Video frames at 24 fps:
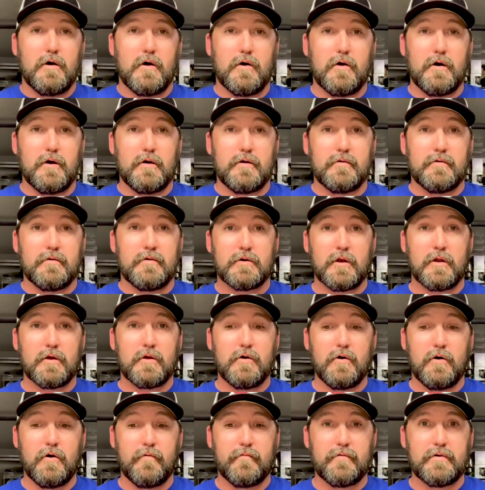Alright, I'm going to
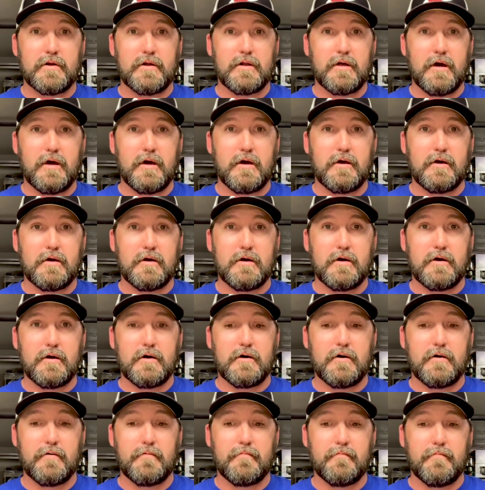go over today
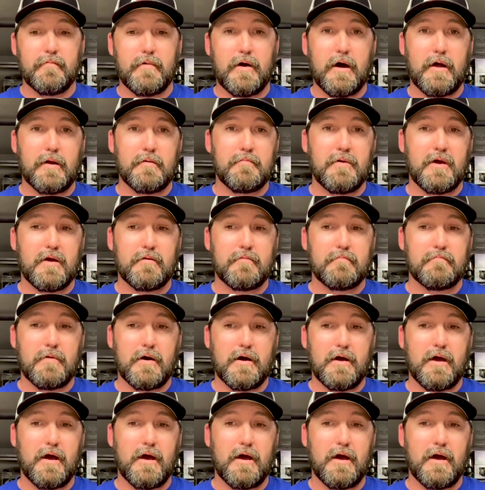how to make my